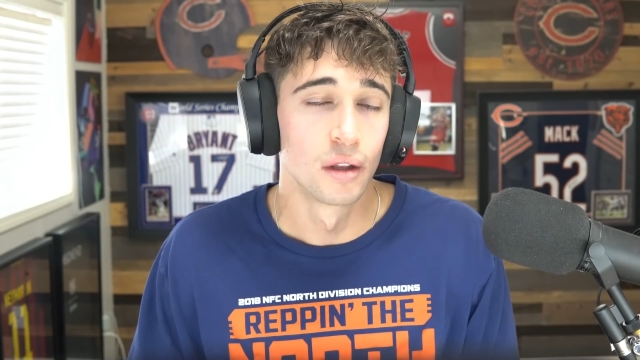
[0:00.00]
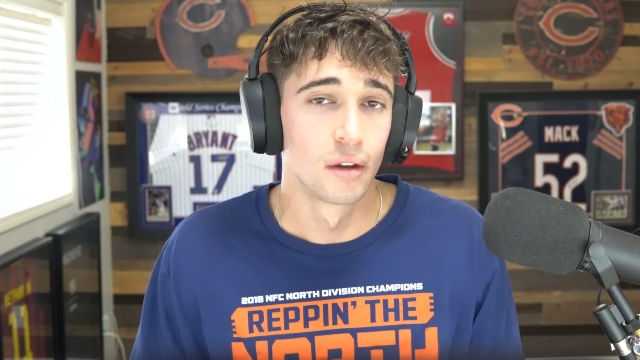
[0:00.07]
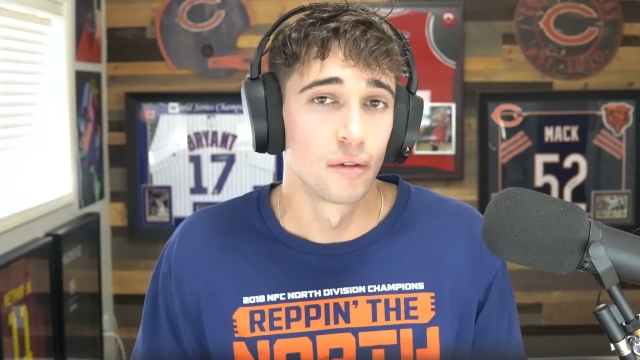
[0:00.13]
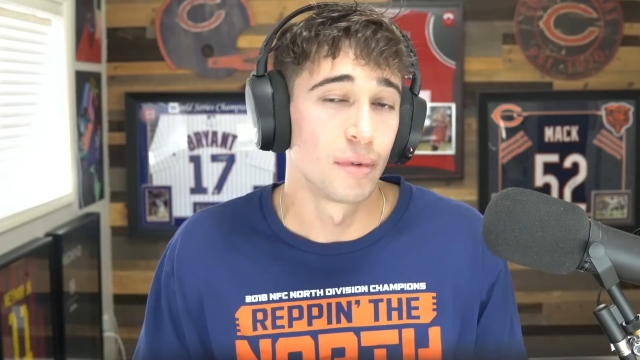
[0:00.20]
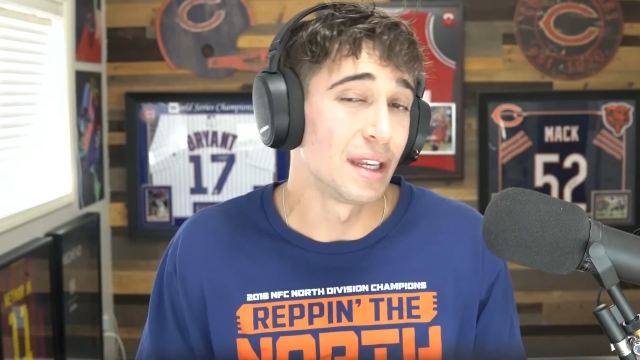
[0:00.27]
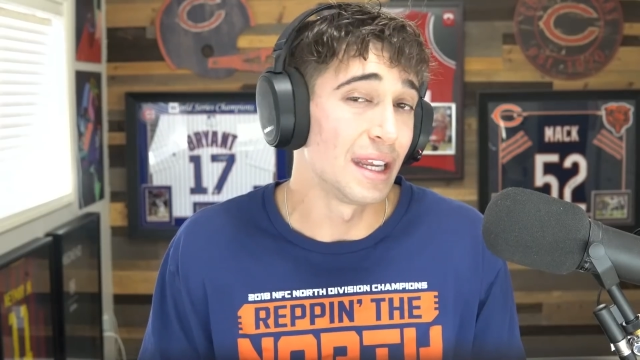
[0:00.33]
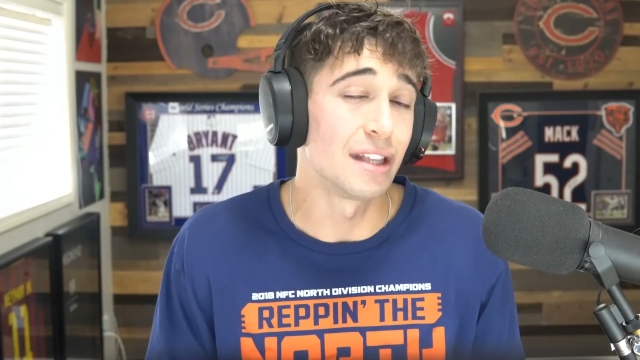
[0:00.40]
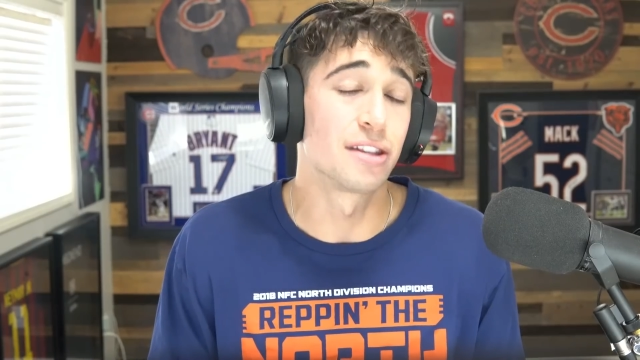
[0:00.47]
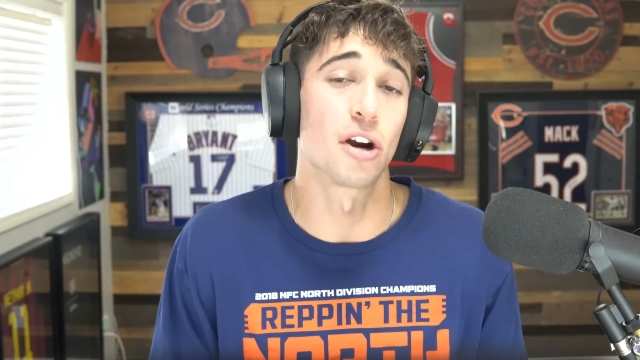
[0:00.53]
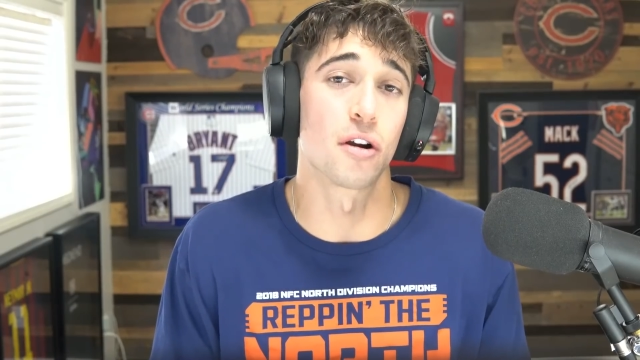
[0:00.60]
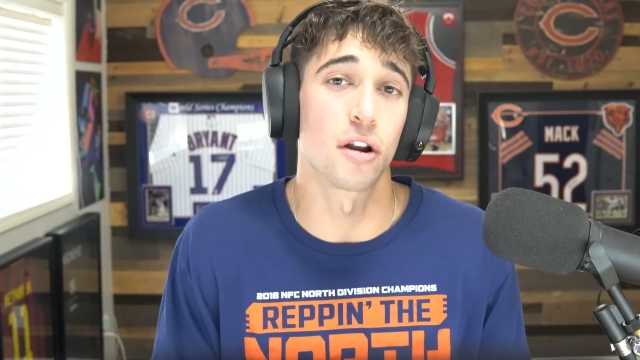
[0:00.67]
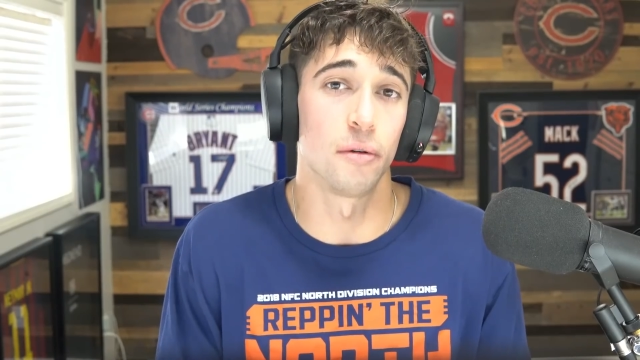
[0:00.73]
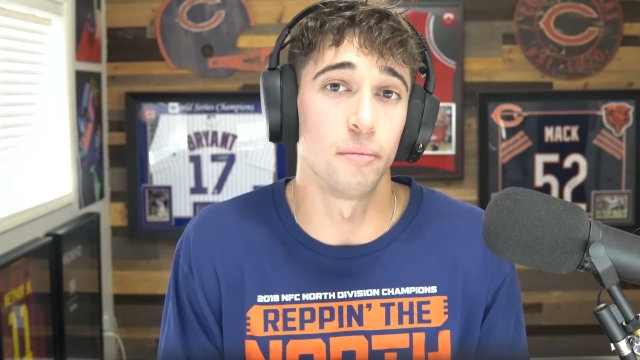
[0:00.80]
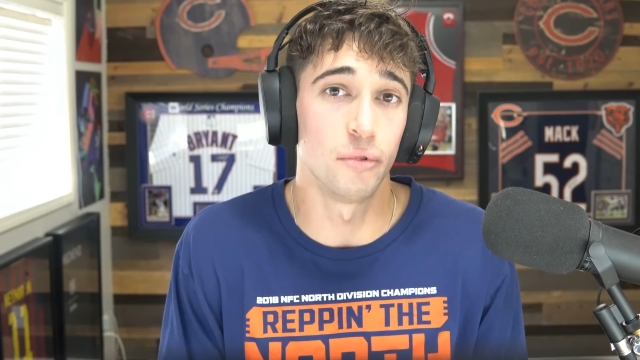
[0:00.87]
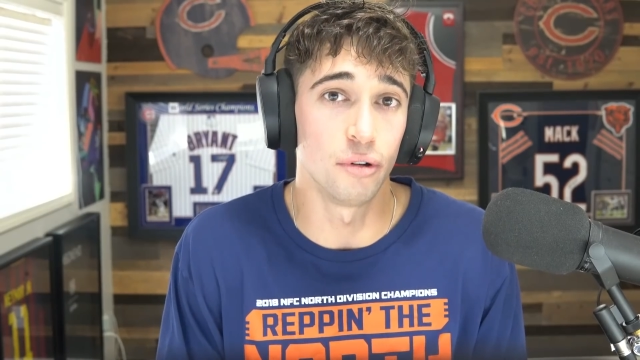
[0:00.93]
We need
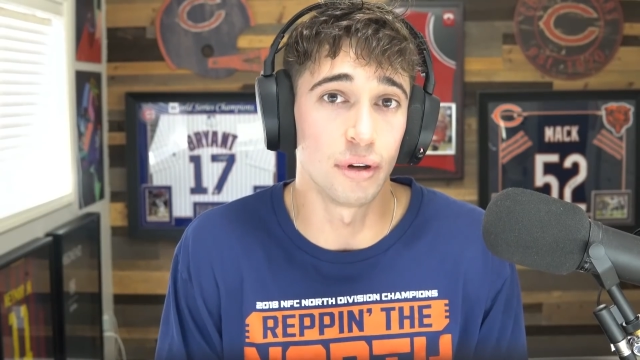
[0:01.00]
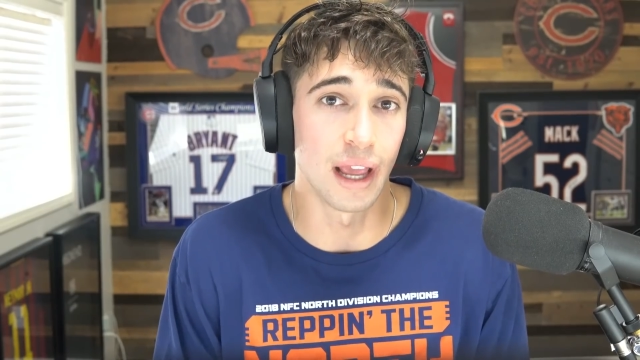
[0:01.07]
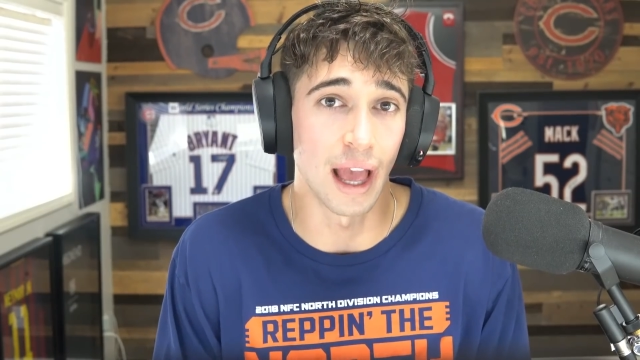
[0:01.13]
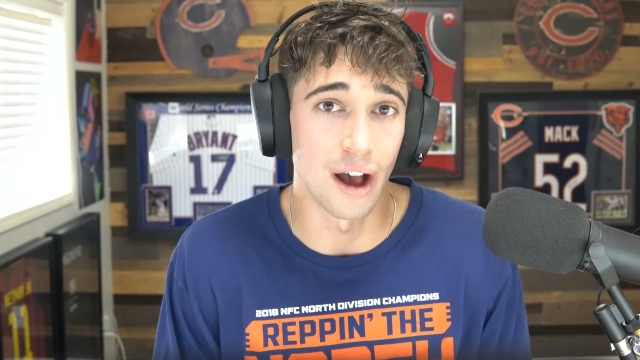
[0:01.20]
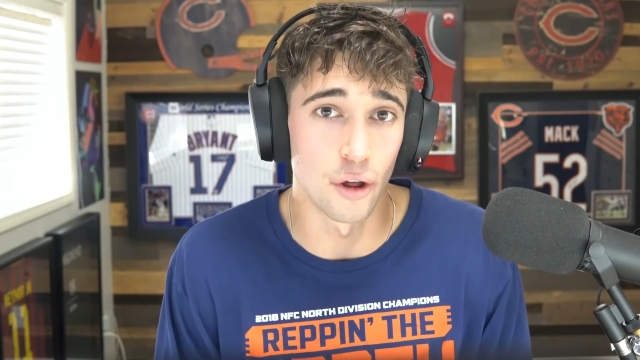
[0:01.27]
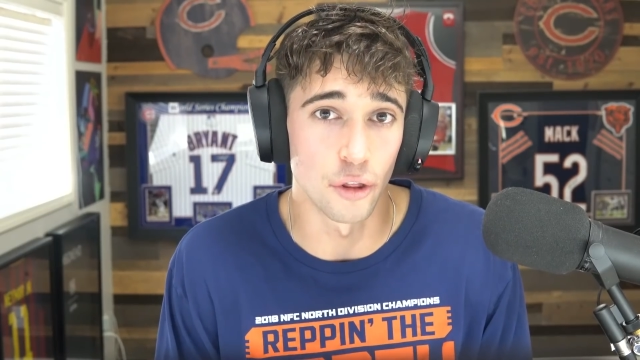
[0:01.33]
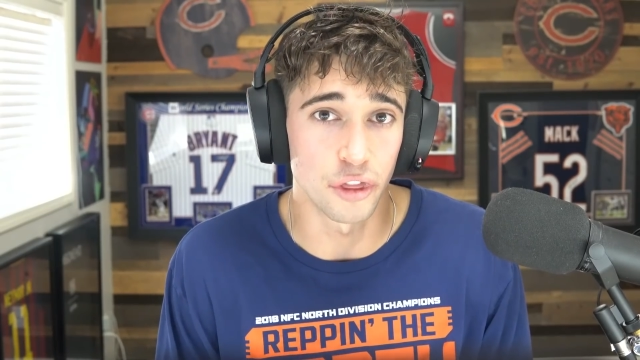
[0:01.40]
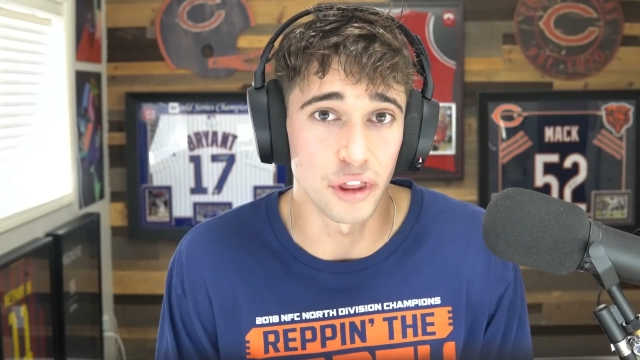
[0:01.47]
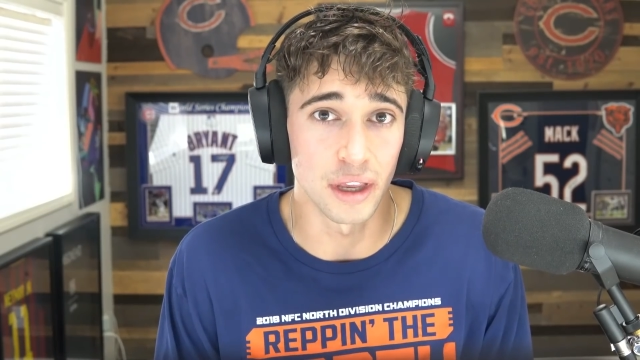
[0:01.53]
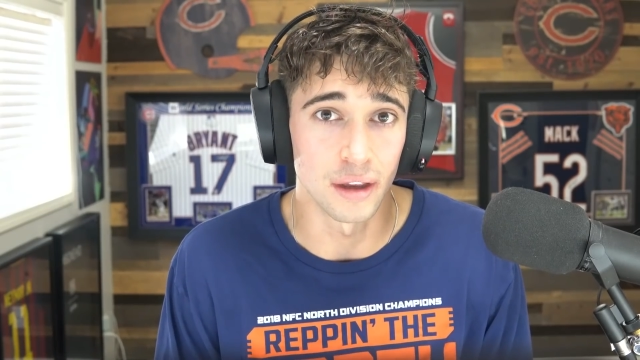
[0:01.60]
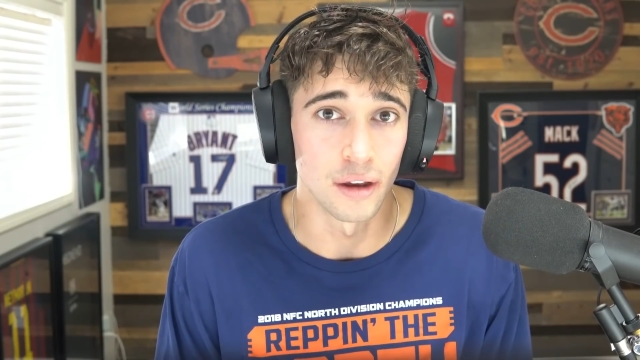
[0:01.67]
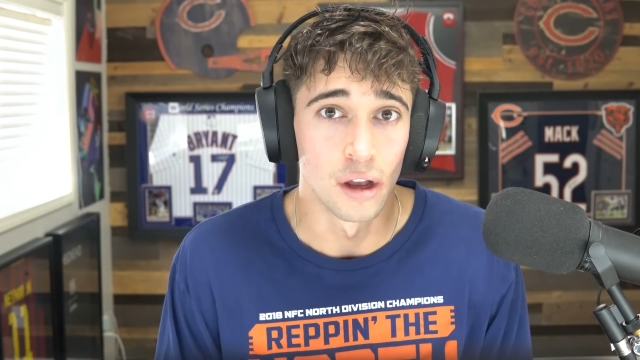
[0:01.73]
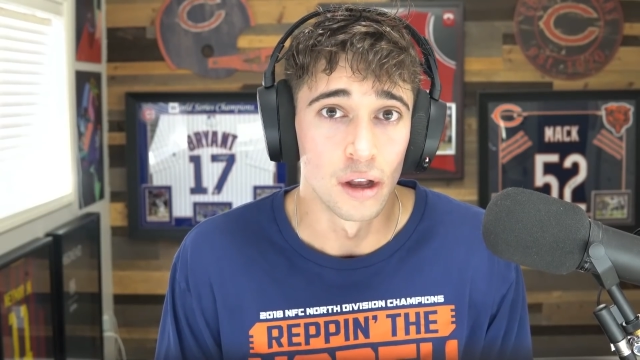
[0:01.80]
Darnell Mooney healthy.